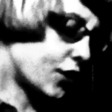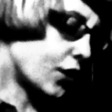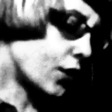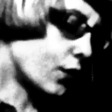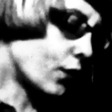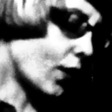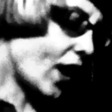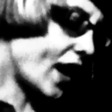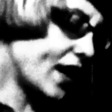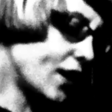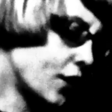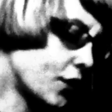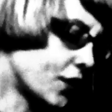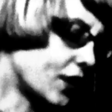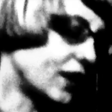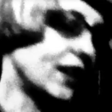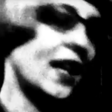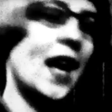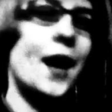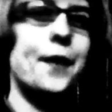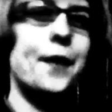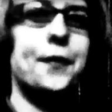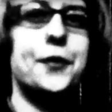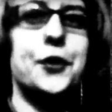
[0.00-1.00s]
To the right or
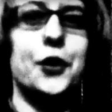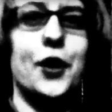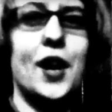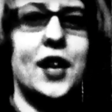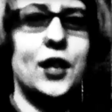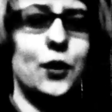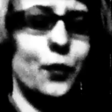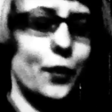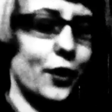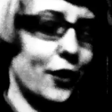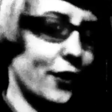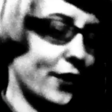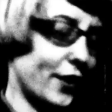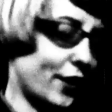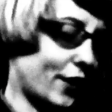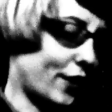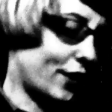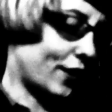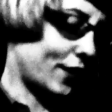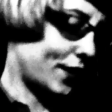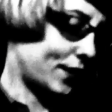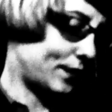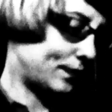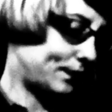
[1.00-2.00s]
the left or anywhere at
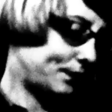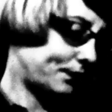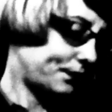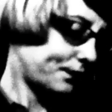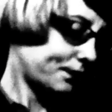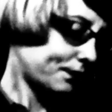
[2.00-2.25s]
all.